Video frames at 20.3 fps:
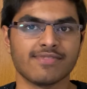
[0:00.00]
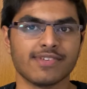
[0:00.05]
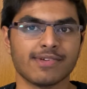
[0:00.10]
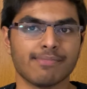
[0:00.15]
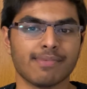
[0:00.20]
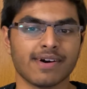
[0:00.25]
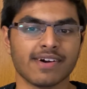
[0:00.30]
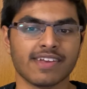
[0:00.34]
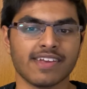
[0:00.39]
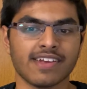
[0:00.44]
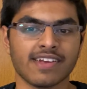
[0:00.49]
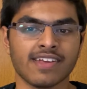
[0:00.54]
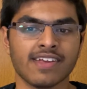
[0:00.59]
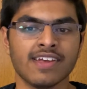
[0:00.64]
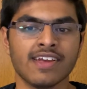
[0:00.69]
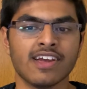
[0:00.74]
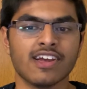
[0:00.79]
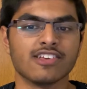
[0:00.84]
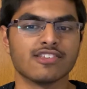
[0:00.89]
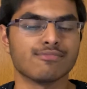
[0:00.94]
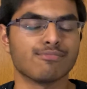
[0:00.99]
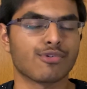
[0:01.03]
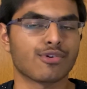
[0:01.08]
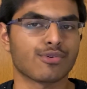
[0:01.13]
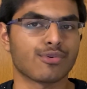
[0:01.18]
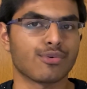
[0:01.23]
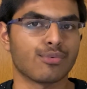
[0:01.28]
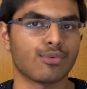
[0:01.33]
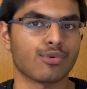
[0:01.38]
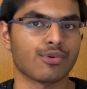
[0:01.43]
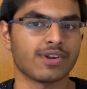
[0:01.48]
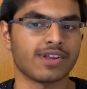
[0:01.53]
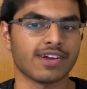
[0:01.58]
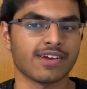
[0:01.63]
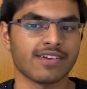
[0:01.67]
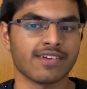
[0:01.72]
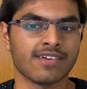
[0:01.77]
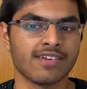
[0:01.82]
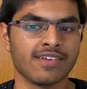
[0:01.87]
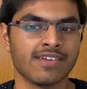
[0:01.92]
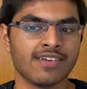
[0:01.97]
debugging is more
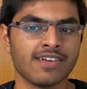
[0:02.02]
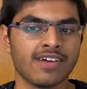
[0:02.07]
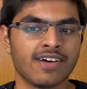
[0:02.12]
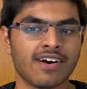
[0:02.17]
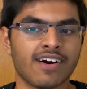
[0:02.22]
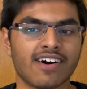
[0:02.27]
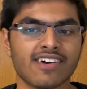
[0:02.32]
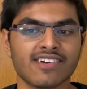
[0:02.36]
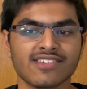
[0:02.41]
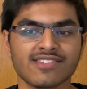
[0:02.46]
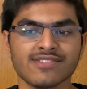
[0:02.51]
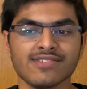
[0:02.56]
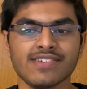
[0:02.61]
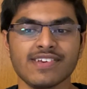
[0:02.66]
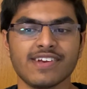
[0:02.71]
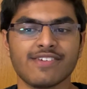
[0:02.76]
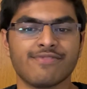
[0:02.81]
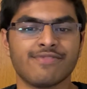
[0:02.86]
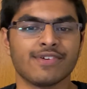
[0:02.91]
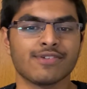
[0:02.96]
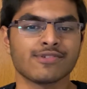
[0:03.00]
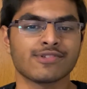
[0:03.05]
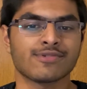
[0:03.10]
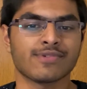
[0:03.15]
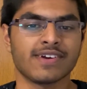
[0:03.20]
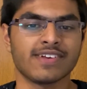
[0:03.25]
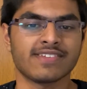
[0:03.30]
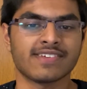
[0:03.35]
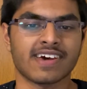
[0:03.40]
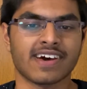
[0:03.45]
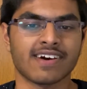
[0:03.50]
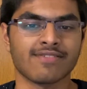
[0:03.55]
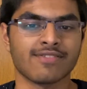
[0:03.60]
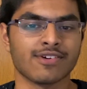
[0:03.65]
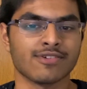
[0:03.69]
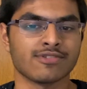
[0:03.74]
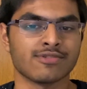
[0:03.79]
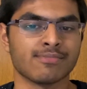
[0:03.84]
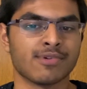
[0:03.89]
rewarding. Honestly, it feels great to have those